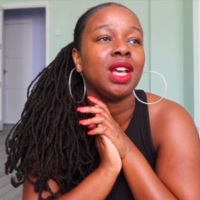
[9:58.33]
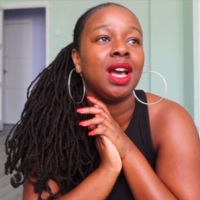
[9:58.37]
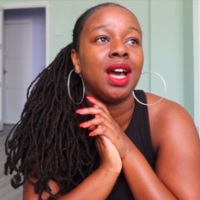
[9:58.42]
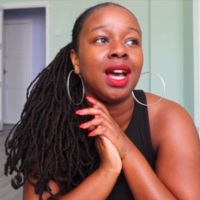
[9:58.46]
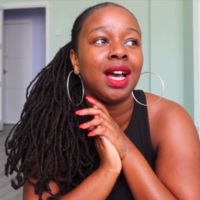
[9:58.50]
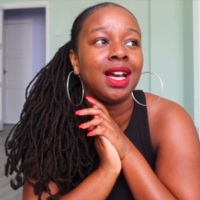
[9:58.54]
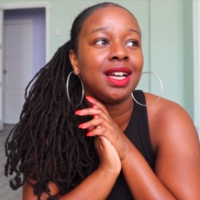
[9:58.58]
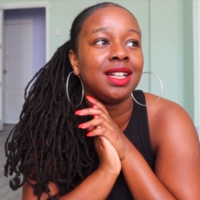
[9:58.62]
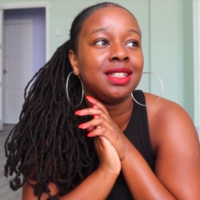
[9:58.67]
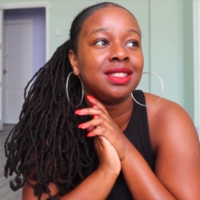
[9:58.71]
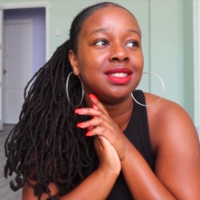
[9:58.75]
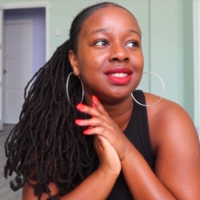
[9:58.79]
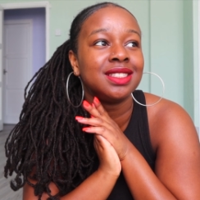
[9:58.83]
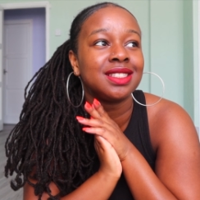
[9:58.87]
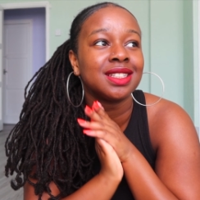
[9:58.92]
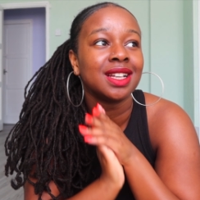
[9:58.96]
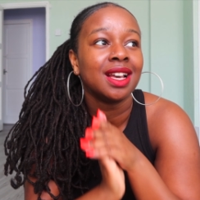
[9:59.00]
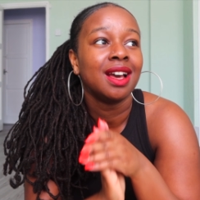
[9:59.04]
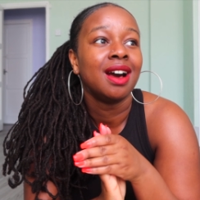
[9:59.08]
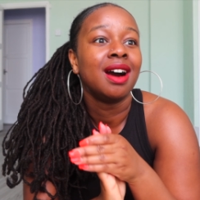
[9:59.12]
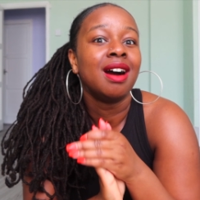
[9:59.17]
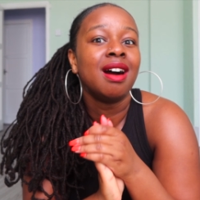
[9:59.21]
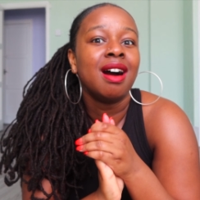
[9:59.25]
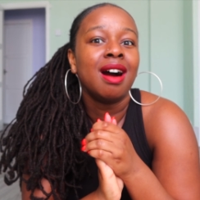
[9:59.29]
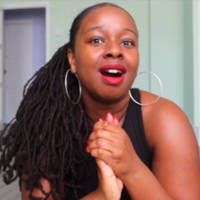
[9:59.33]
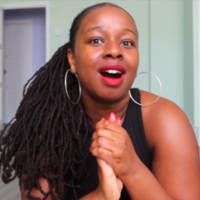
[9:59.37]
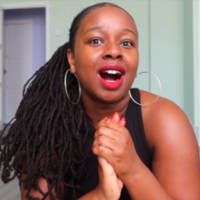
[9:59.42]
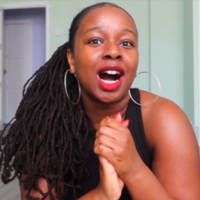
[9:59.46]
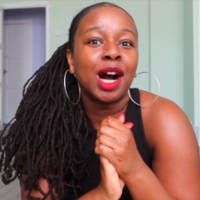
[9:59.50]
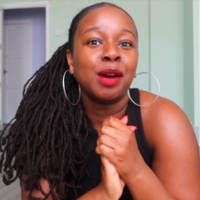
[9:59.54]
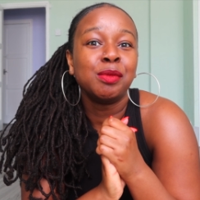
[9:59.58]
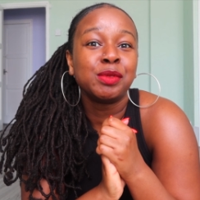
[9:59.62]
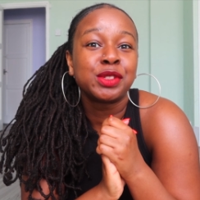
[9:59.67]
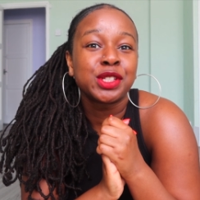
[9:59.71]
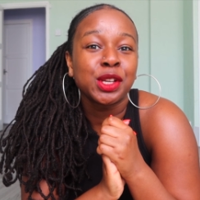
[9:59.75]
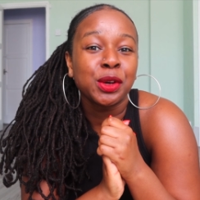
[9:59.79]
and
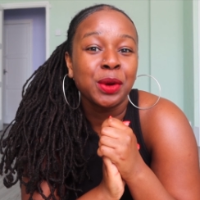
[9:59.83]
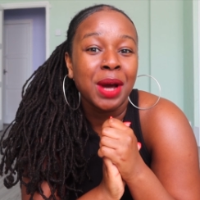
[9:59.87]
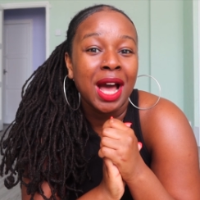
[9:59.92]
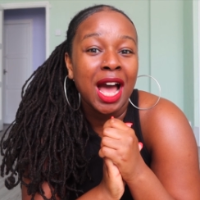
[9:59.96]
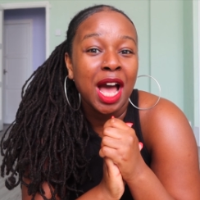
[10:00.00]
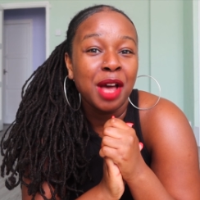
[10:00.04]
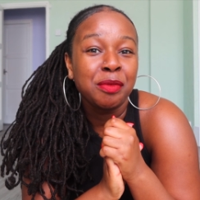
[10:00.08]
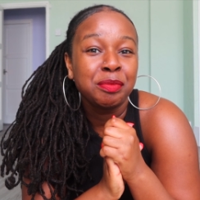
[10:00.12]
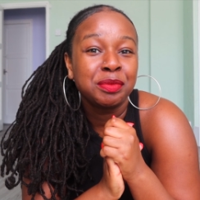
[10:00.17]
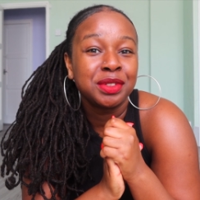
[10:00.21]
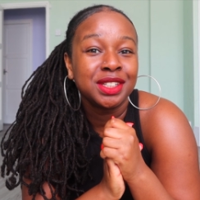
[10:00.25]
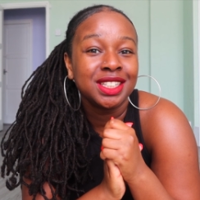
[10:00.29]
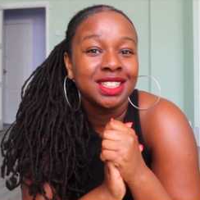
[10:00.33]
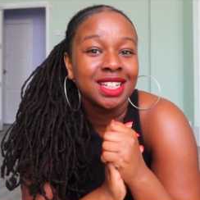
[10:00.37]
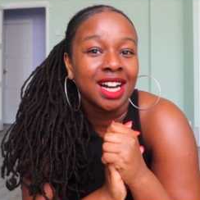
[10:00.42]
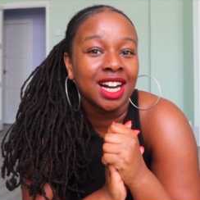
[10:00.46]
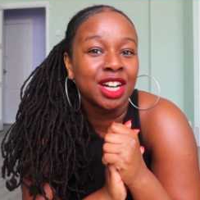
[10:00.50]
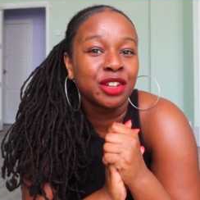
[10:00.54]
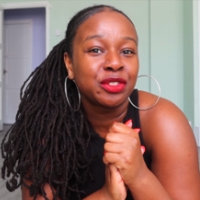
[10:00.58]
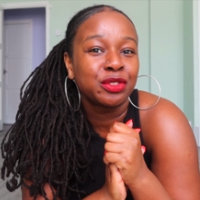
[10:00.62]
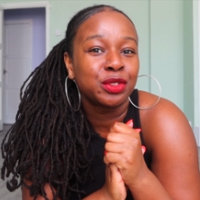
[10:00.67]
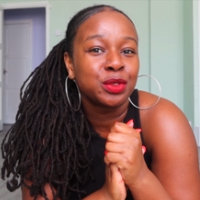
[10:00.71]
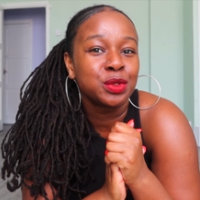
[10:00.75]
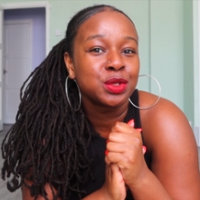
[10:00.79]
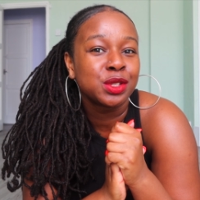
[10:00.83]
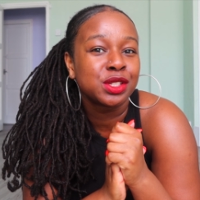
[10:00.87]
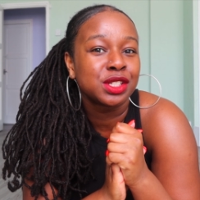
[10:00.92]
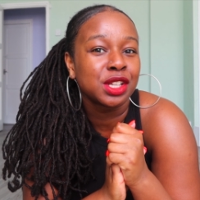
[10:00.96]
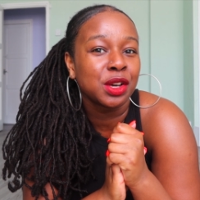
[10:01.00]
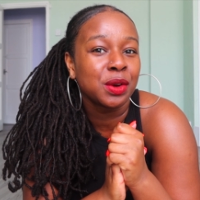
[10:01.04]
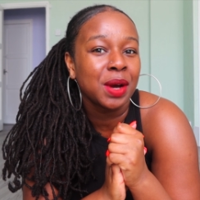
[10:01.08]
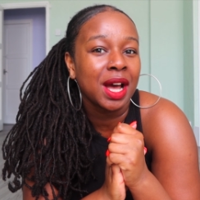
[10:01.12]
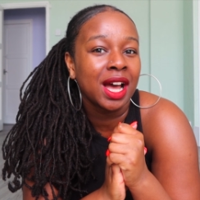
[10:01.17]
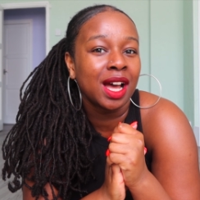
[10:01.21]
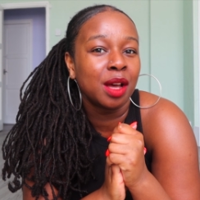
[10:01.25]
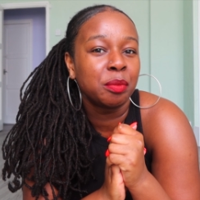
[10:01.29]
I'm so happy. I feel
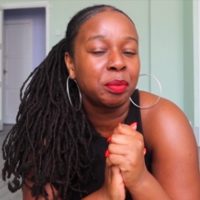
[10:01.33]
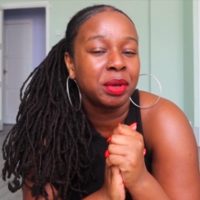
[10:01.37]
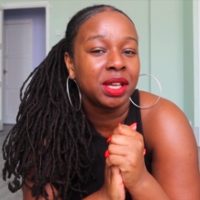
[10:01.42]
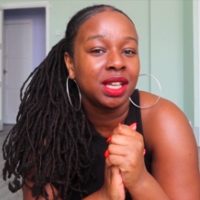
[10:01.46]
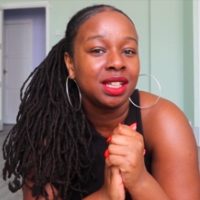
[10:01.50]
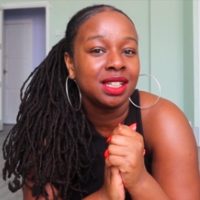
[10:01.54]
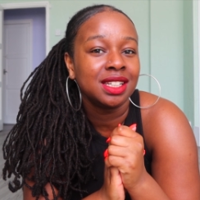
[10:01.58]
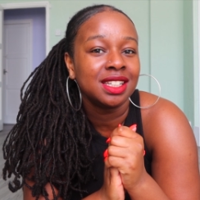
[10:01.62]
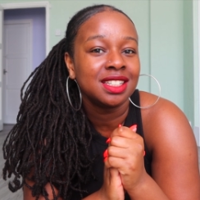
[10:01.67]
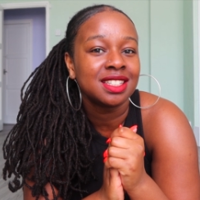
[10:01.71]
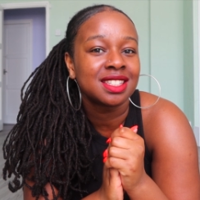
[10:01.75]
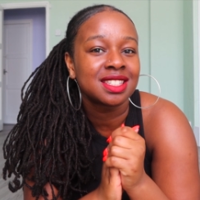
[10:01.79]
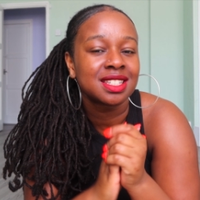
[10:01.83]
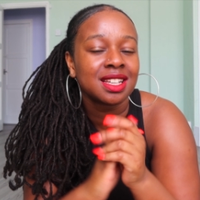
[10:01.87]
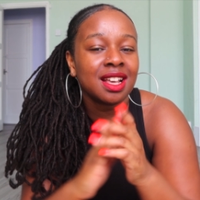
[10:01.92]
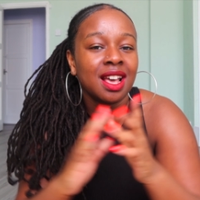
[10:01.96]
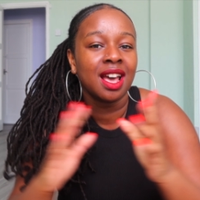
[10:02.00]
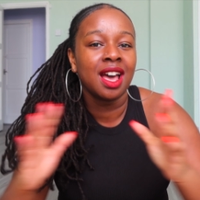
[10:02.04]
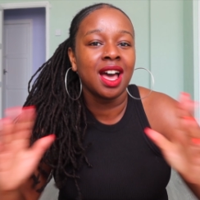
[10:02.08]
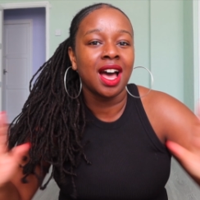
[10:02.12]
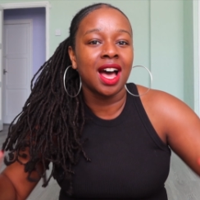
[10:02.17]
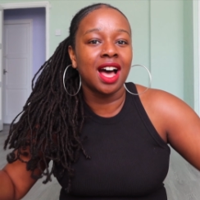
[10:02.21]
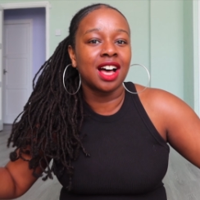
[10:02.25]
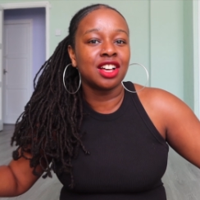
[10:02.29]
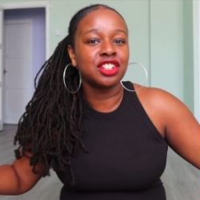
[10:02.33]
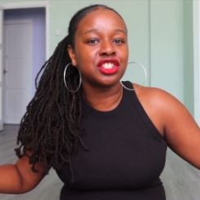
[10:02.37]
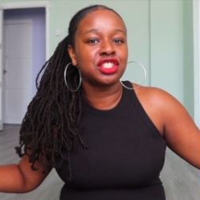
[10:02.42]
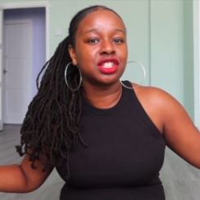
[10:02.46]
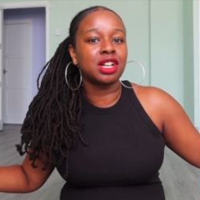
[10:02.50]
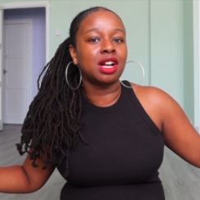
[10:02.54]
so at peace. As